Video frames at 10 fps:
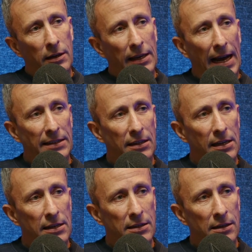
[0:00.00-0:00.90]

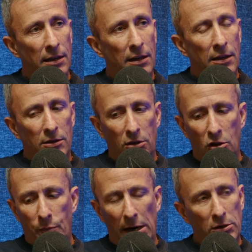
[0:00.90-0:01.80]
categories such
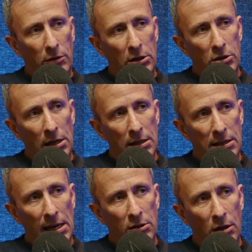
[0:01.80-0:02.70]
as personal injury,
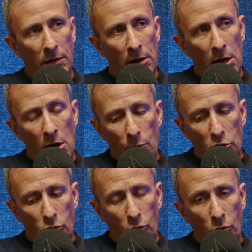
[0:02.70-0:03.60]
etc. But
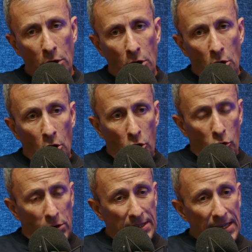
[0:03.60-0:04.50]
so
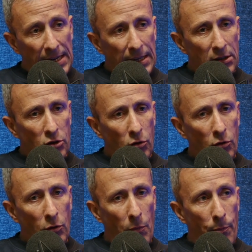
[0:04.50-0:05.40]
you decided
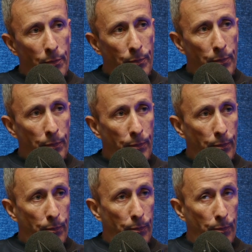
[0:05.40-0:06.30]
to
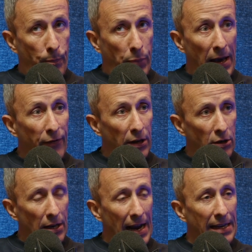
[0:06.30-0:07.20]
pivot
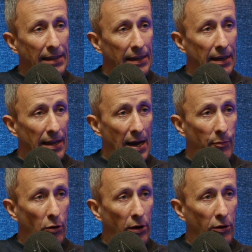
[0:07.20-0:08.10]
your idea at that
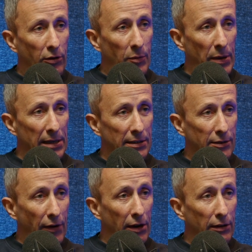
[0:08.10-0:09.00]
point on the basis
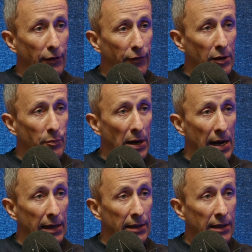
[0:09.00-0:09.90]
of early
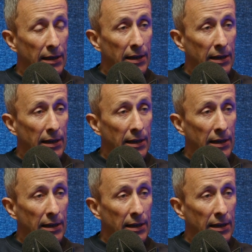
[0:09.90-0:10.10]
feedback,